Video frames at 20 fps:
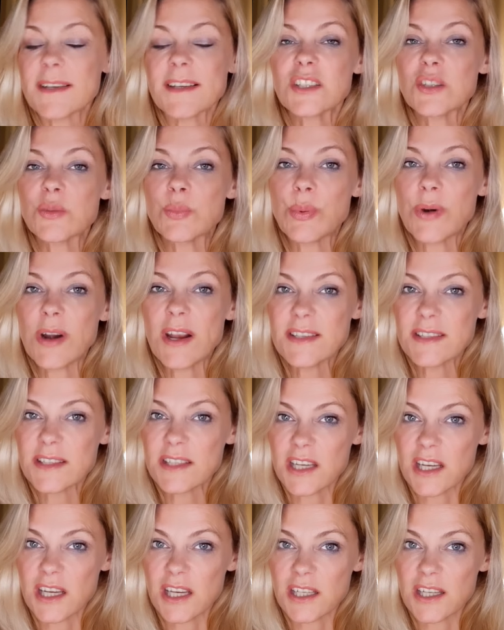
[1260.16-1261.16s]

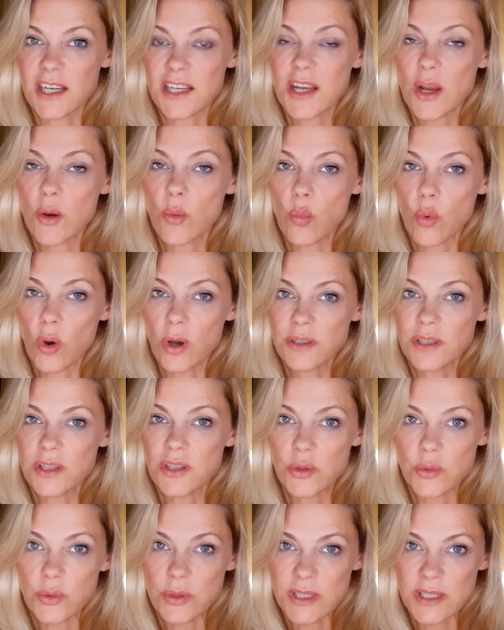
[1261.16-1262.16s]
expressing that they want
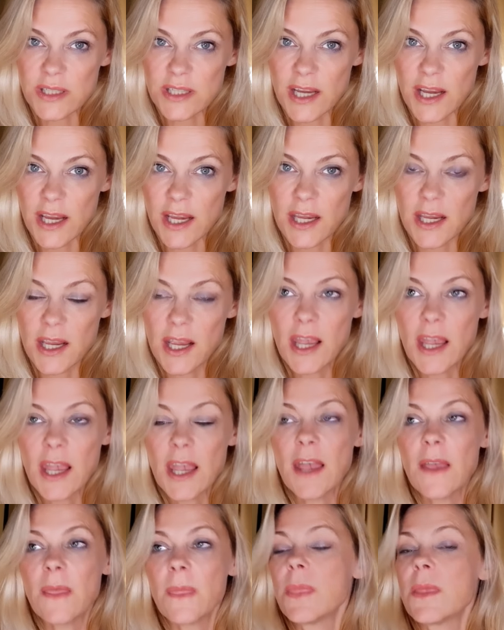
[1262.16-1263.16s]
to stay,
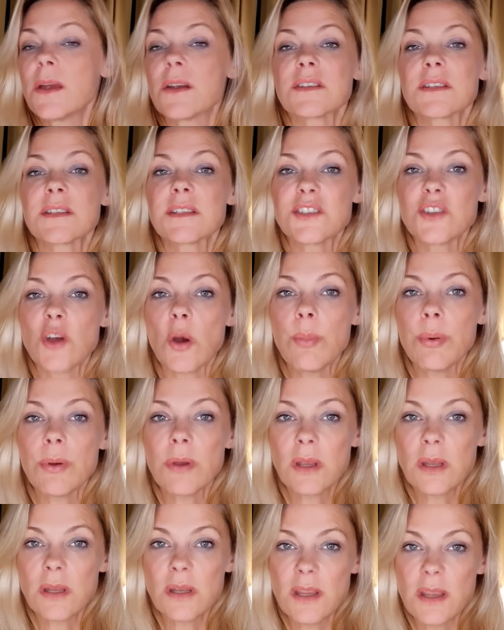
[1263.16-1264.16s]
they're
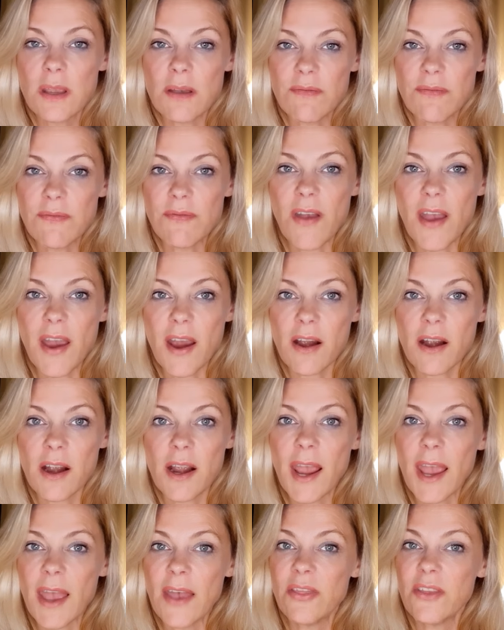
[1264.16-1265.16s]
stopping the
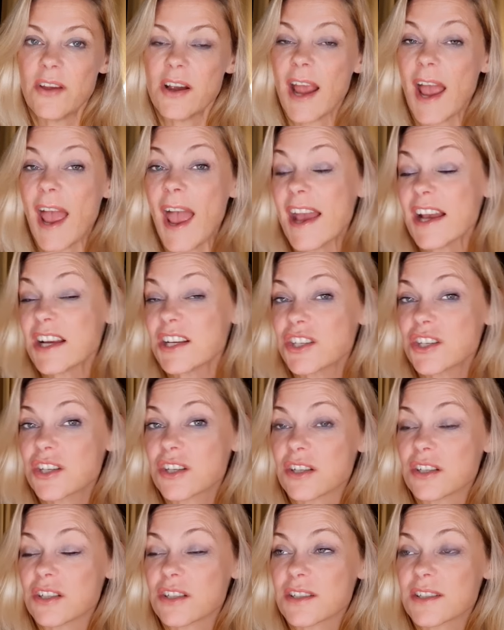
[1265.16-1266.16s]
affair and their
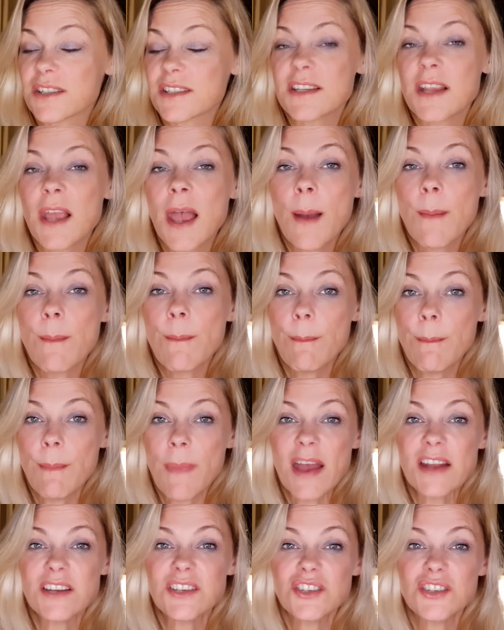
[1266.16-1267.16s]
actions
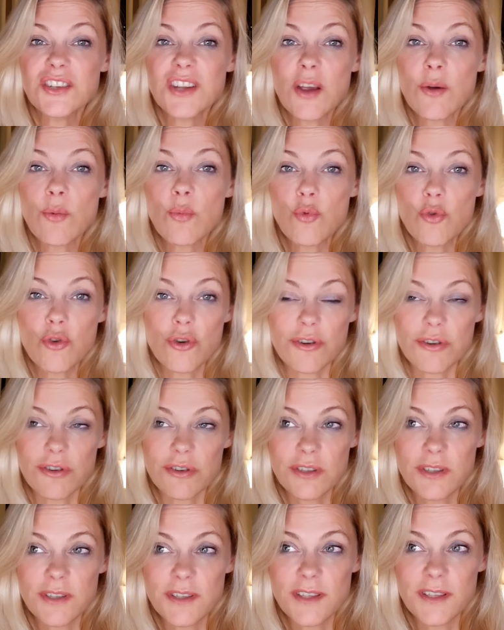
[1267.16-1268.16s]
match their
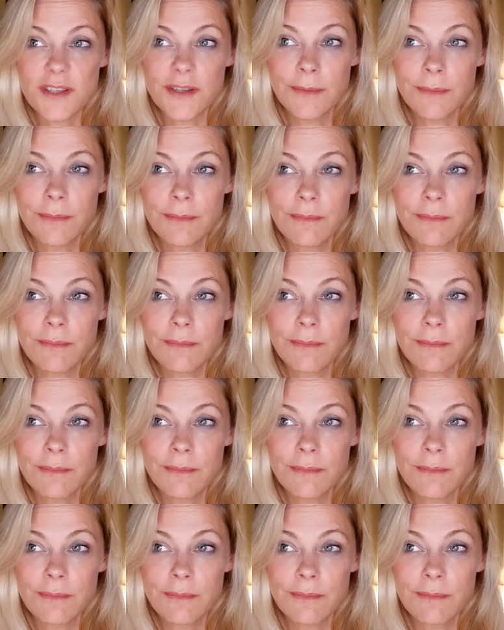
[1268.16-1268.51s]
words,